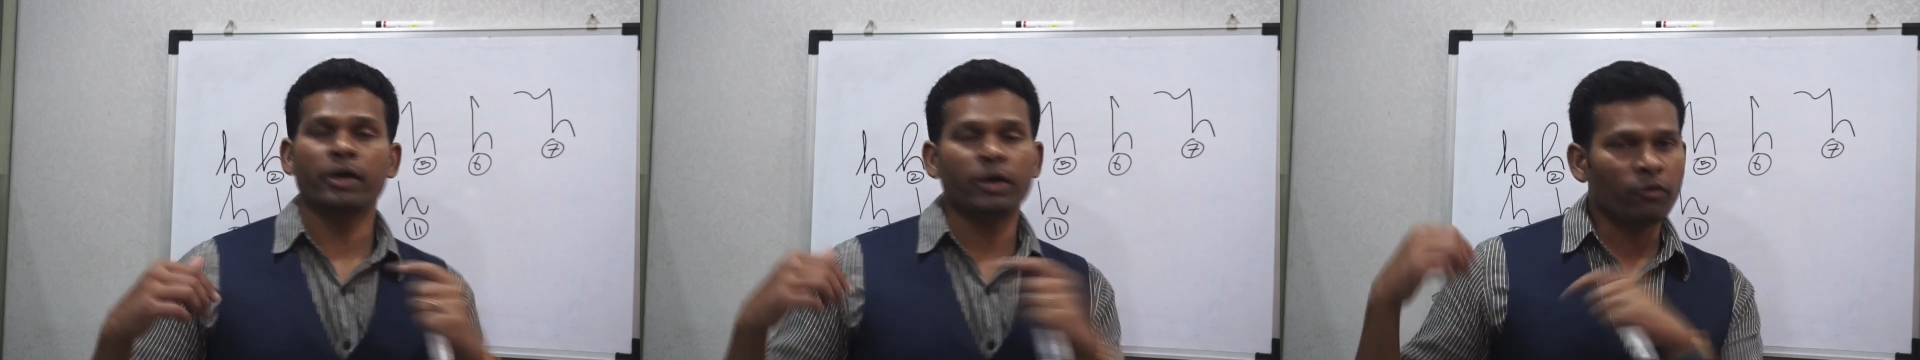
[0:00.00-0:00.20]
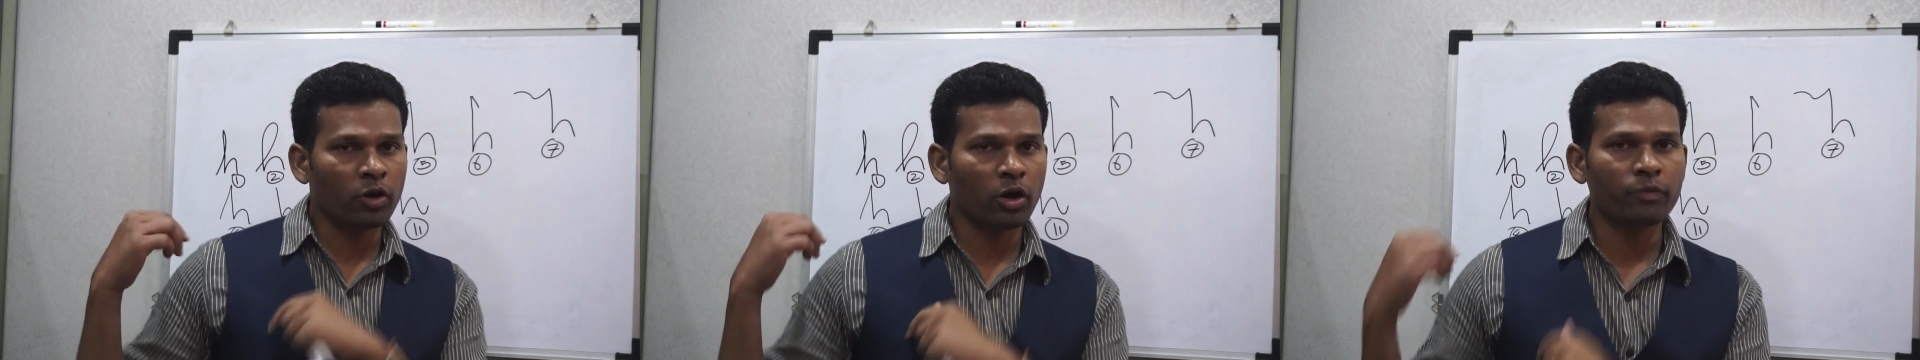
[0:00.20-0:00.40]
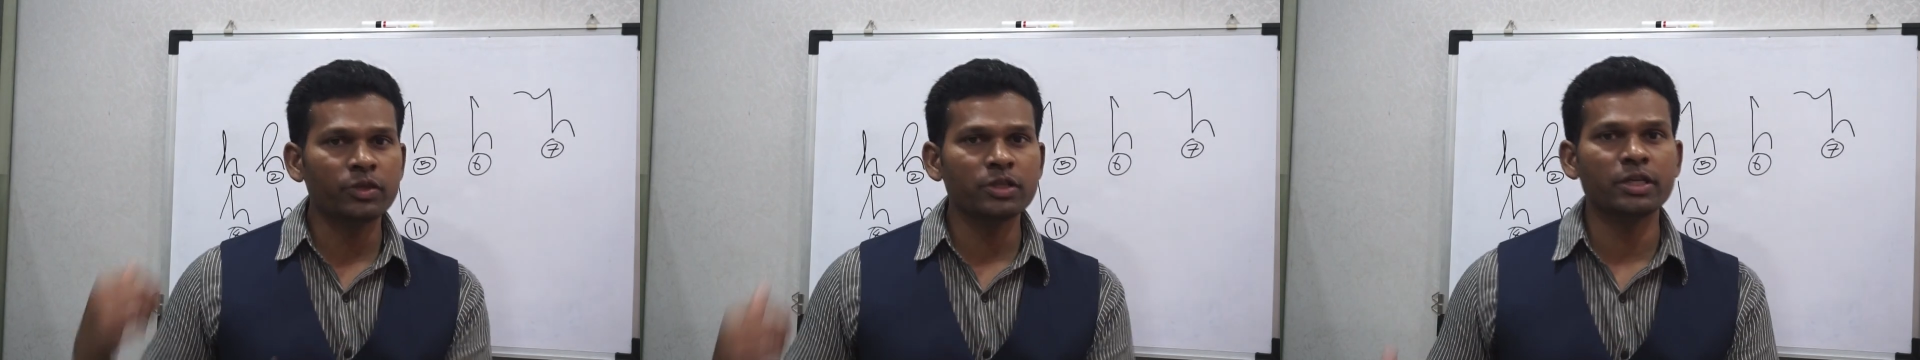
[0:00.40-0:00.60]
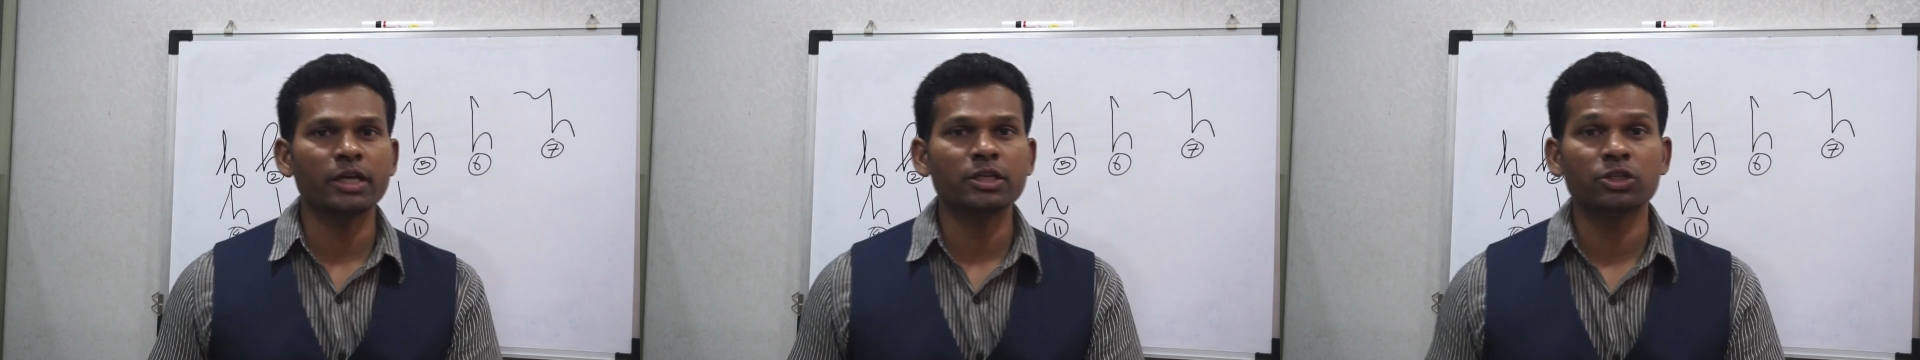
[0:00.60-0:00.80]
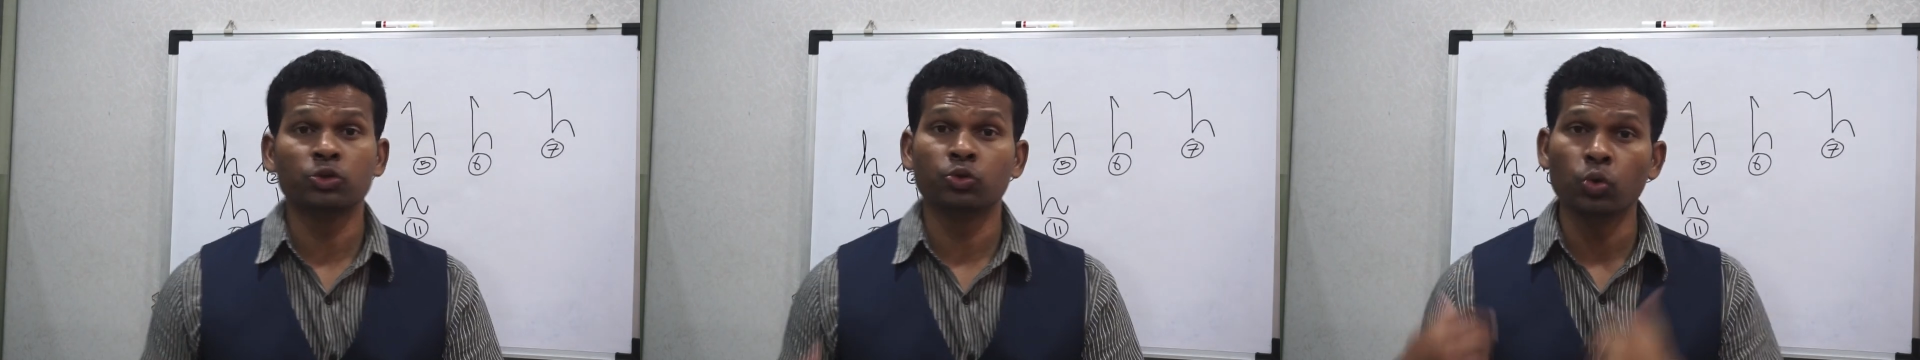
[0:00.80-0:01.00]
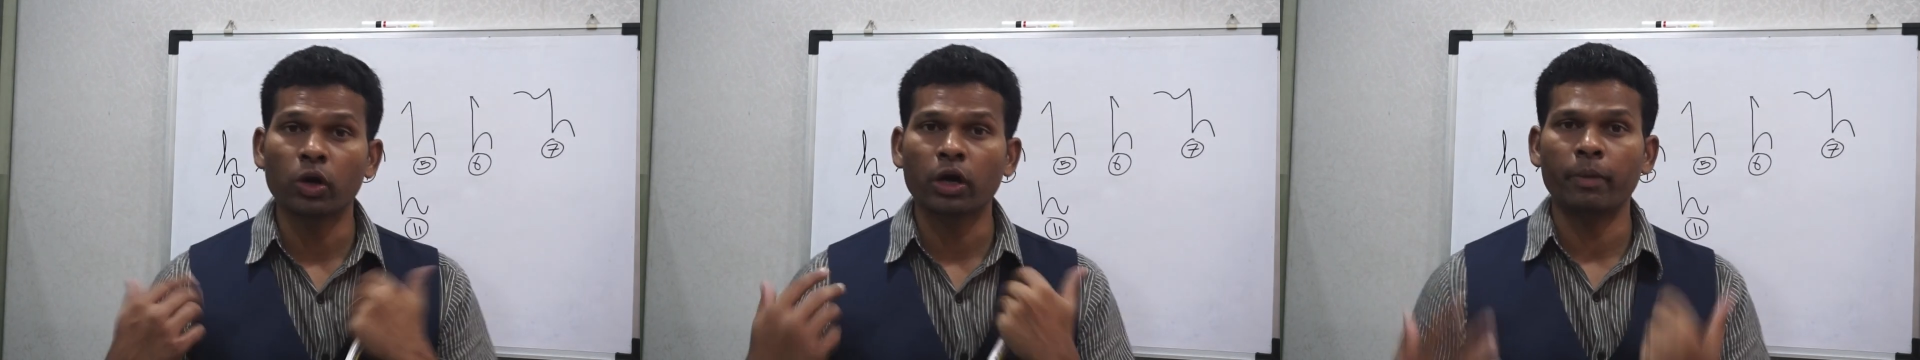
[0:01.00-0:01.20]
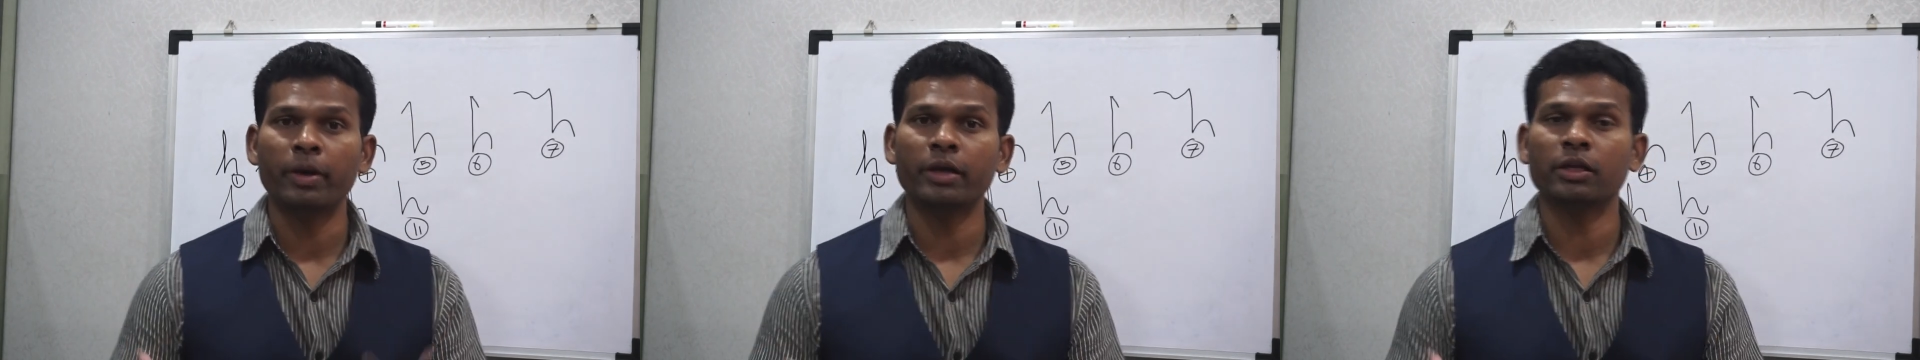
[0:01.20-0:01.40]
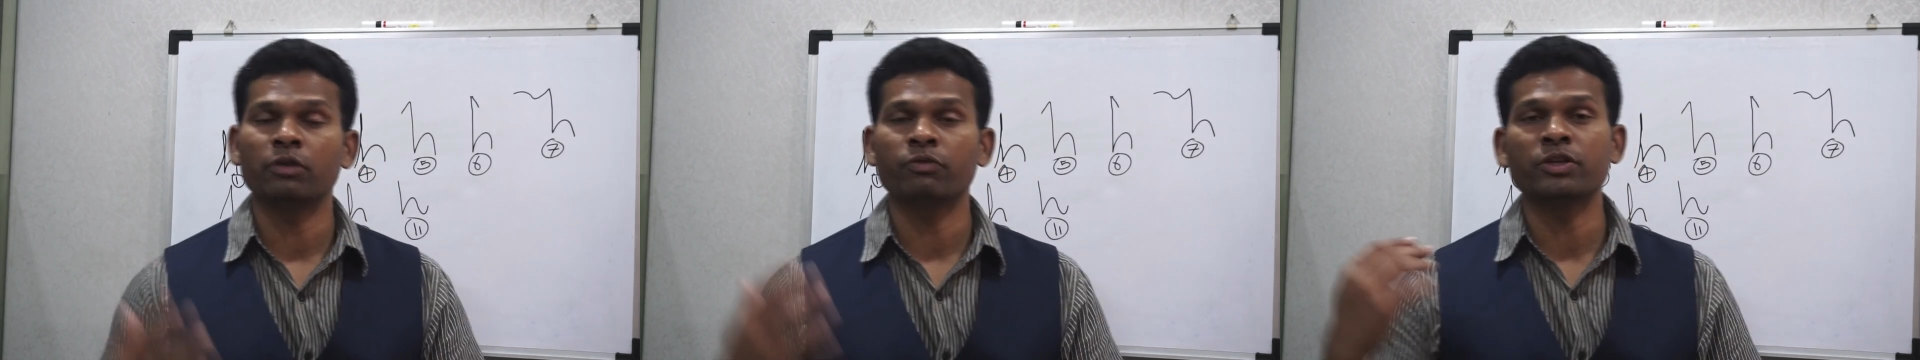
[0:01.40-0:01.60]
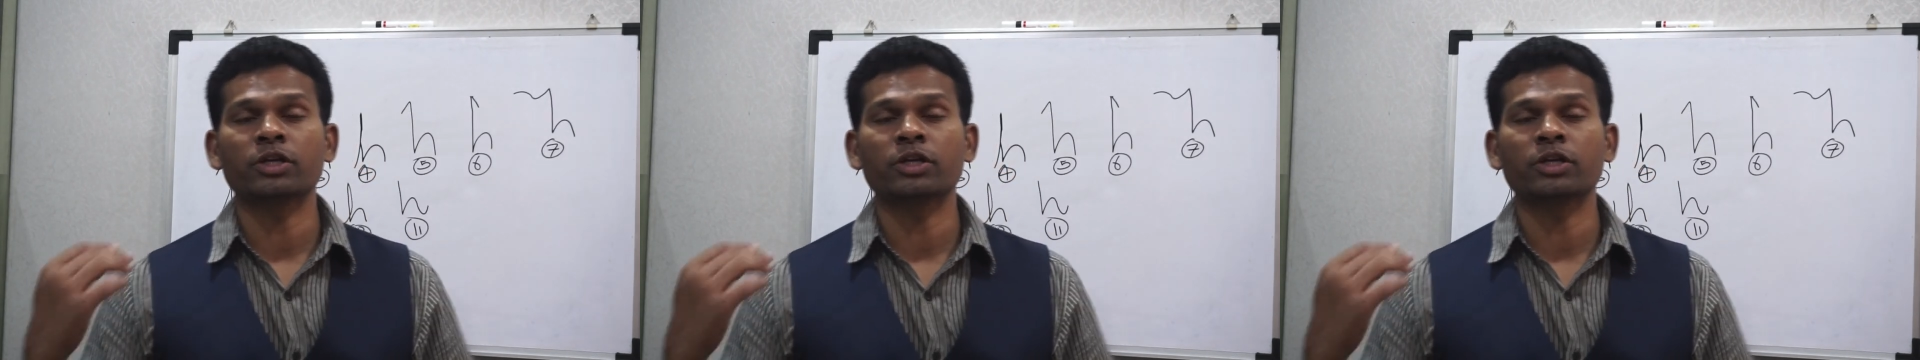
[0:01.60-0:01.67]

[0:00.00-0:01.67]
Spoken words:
one of these H, do comment that